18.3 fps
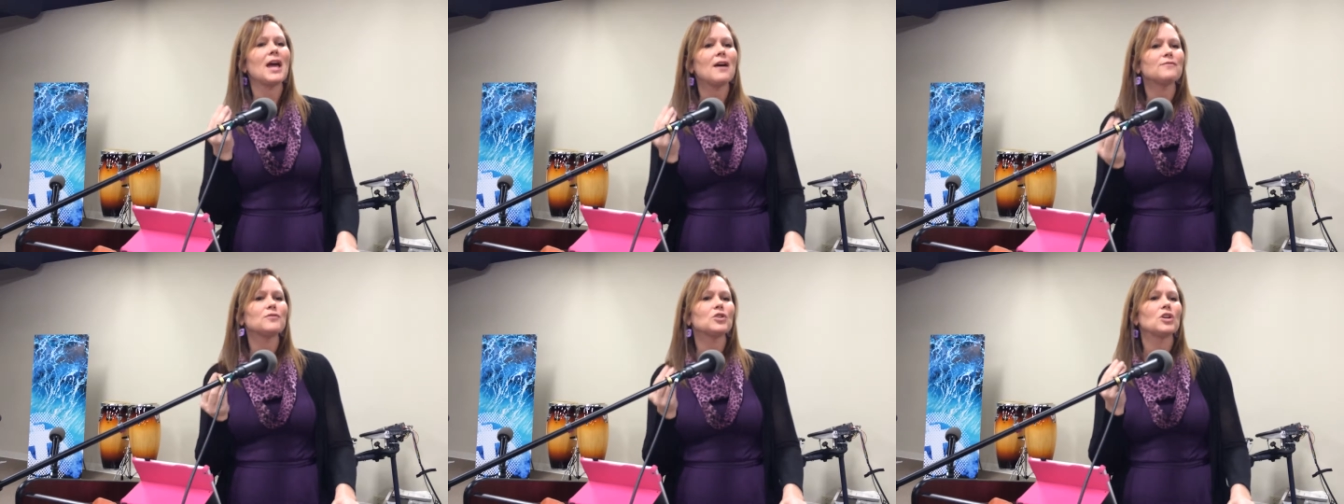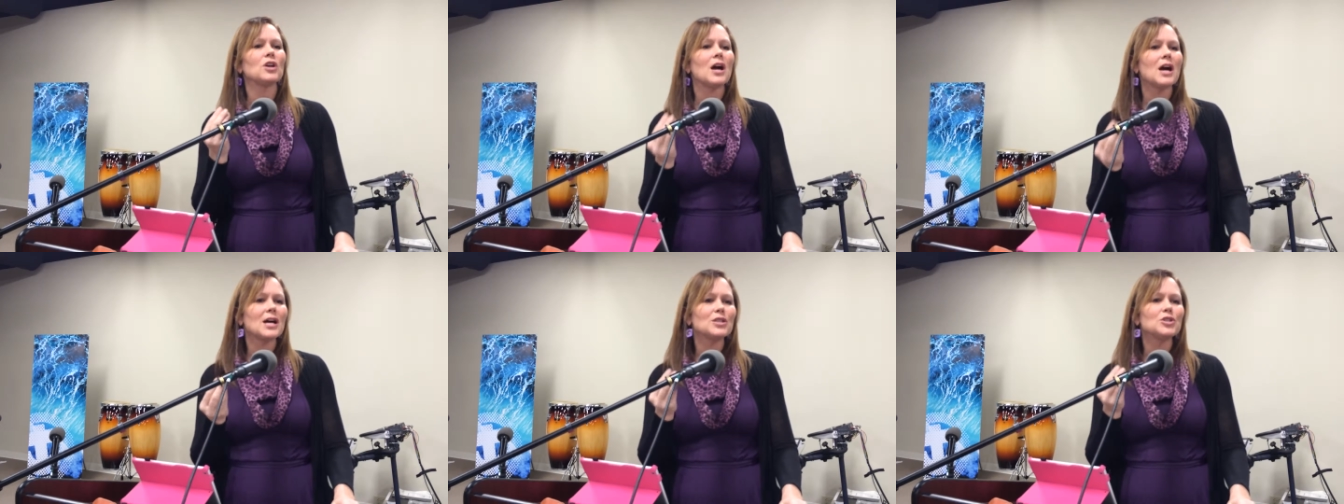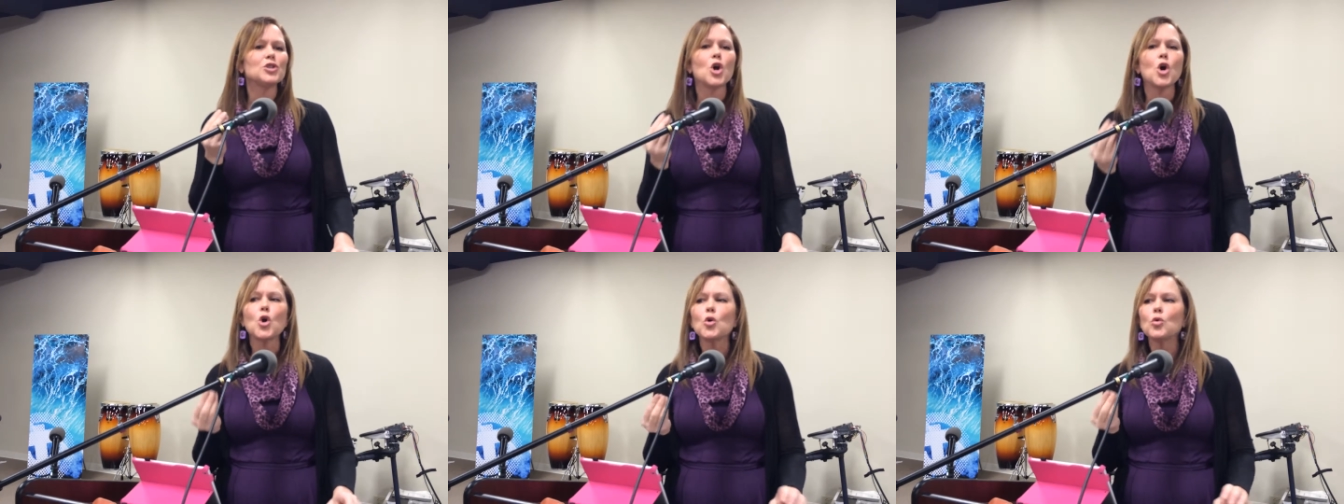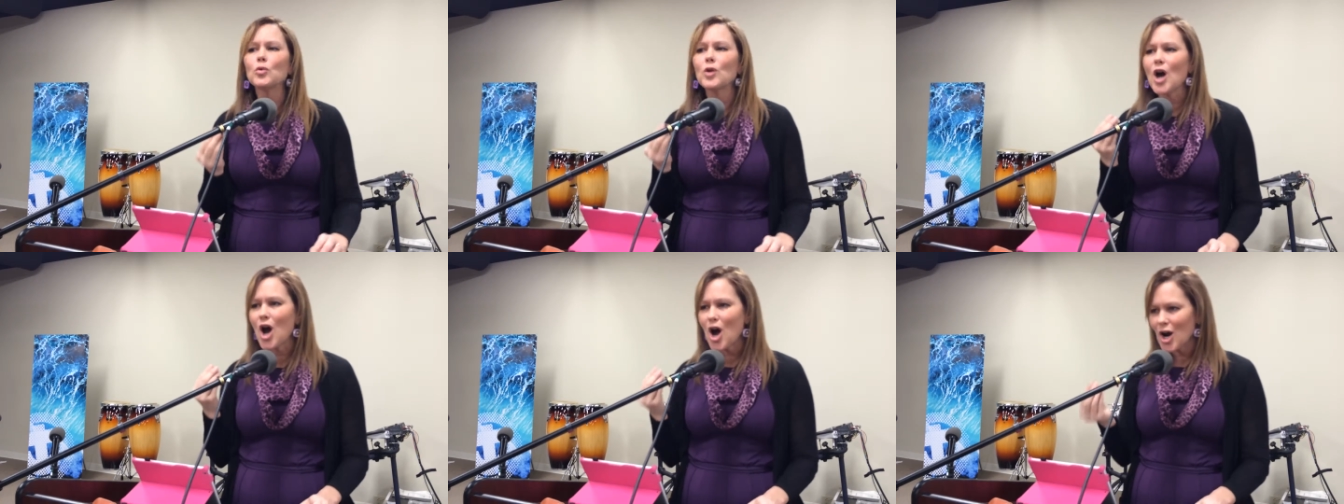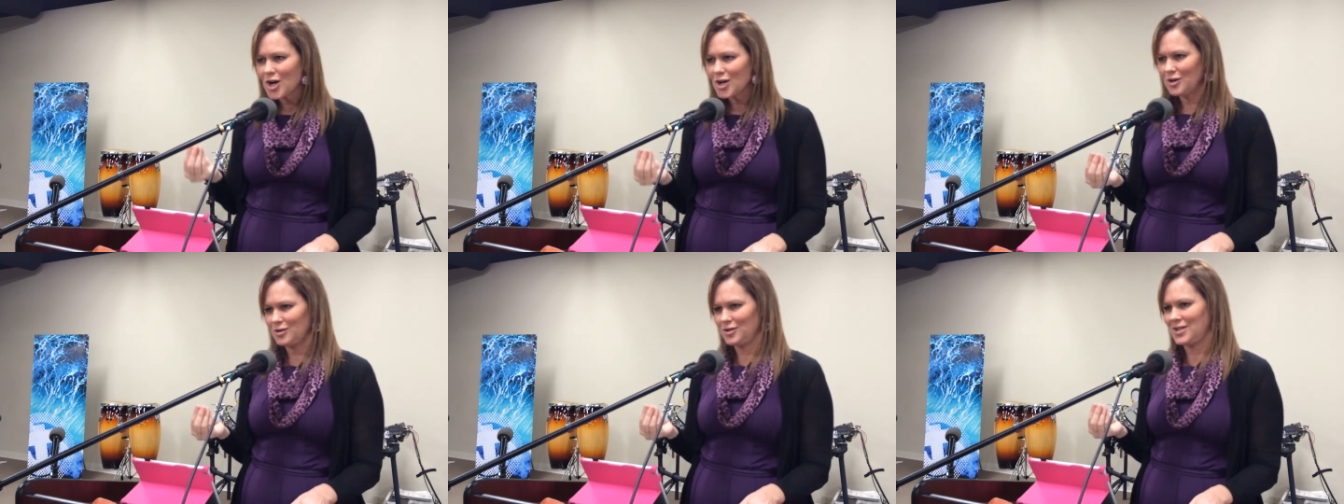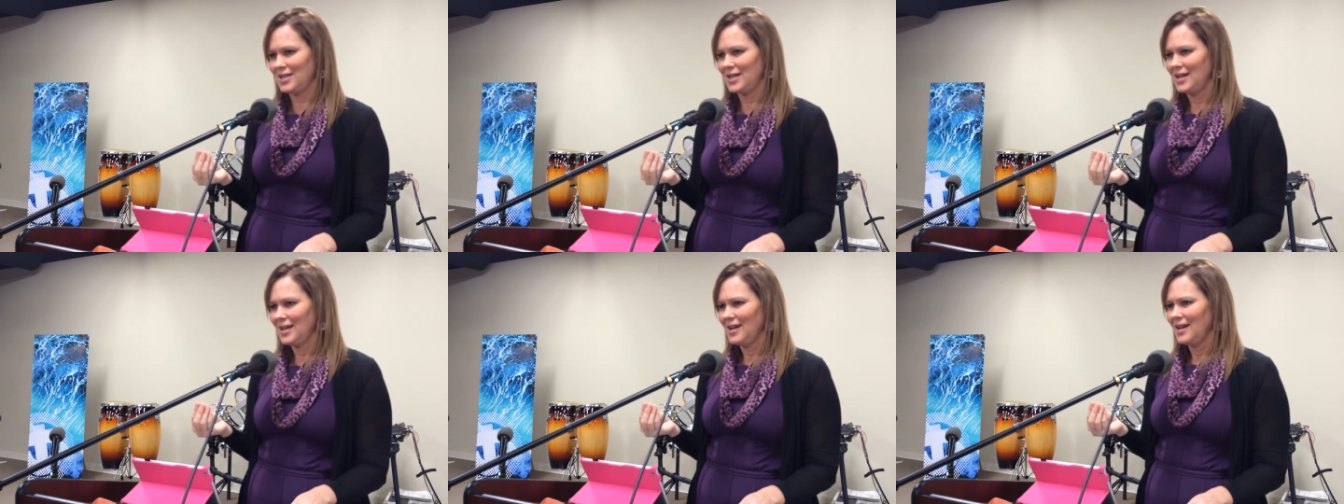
after God's own heart.